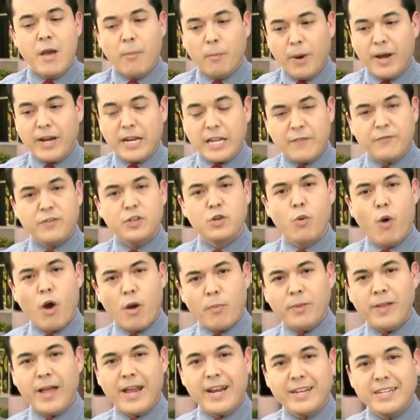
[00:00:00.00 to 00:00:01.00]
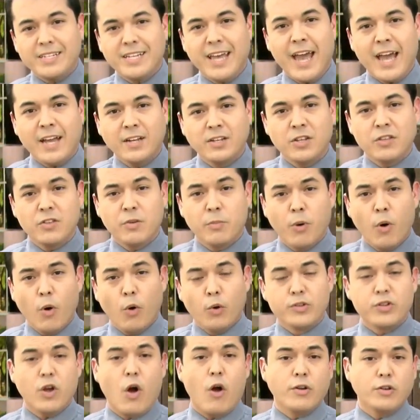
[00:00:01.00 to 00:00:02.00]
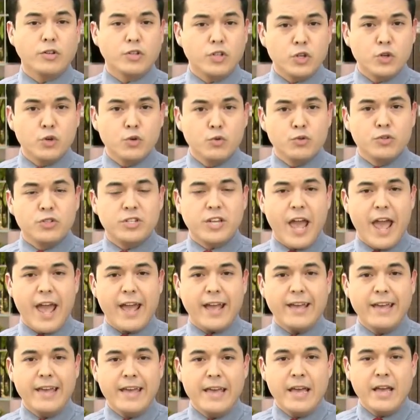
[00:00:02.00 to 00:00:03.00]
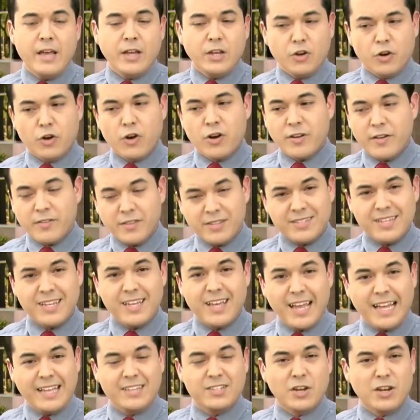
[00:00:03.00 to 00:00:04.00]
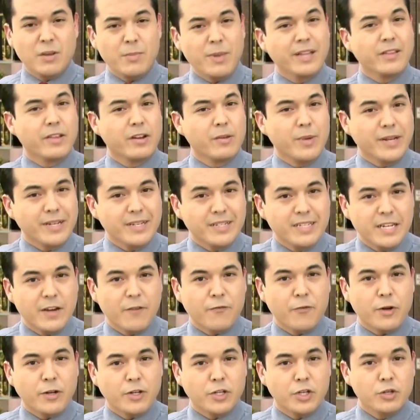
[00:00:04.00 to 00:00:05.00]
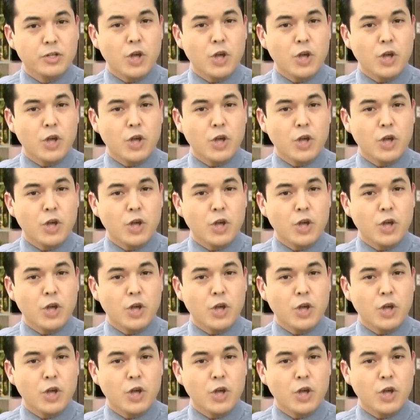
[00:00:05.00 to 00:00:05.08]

But if you are planning to head to the polls on Tuesday, you're going to see it's going to be a little bit different.